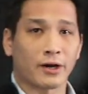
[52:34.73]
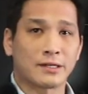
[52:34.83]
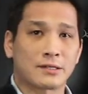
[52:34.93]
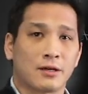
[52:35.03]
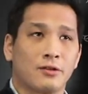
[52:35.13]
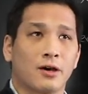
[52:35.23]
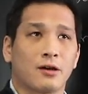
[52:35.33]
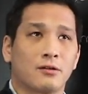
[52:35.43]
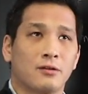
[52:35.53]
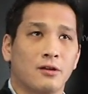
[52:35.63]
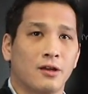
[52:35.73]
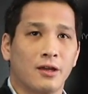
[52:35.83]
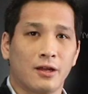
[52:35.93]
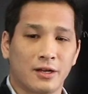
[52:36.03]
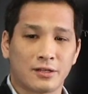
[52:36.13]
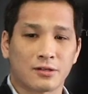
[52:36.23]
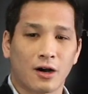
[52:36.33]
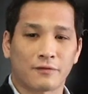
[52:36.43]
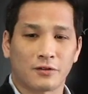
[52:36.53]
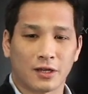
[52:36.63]
I said that it is
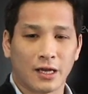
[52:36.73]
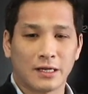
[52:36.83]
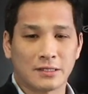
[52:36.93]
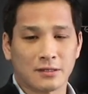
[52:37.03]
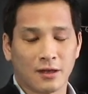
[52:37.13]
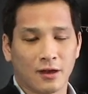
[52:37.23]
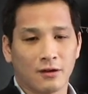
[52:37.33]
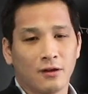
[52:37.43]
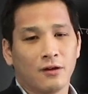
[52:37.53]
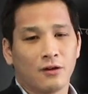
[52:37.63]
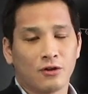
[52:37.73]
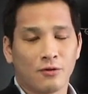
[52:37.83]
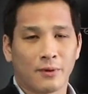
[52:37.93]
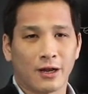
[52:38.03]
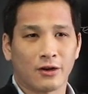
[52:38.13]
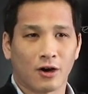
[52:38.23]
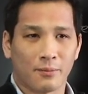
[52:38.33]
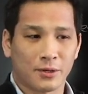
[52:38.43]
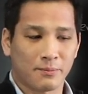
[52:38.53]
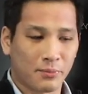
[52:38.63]
often the case that you might not
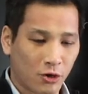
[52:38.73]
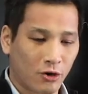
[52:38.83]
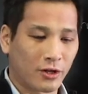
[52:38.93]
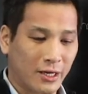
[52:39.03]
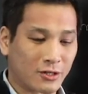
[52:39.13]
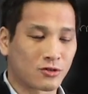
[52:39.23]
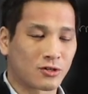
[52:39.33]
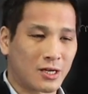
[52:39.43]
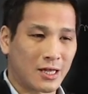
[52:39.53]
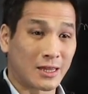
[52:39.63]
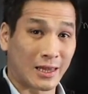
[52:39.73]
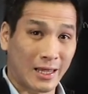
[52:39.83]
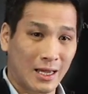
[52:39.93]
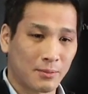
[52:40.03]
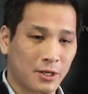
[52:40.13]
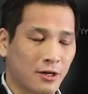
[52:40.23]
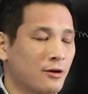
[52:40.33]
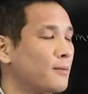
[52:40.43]
be purely interested in the lambda,